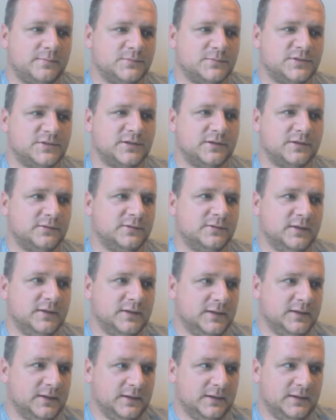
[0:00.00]
So
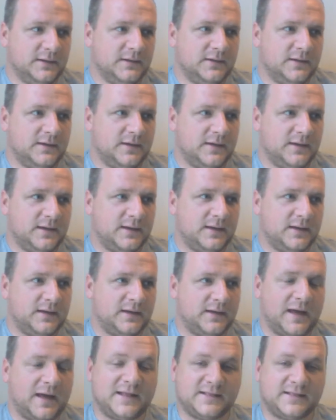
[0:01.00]

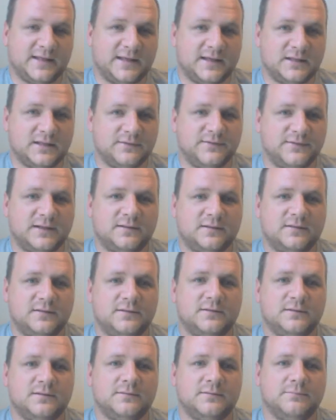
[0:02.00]
at the end of it,
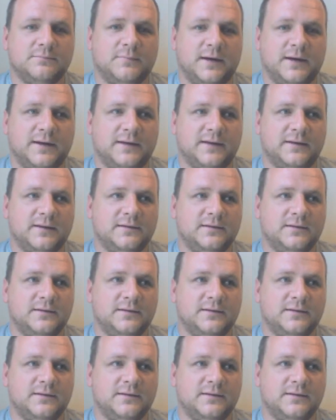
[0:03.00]
my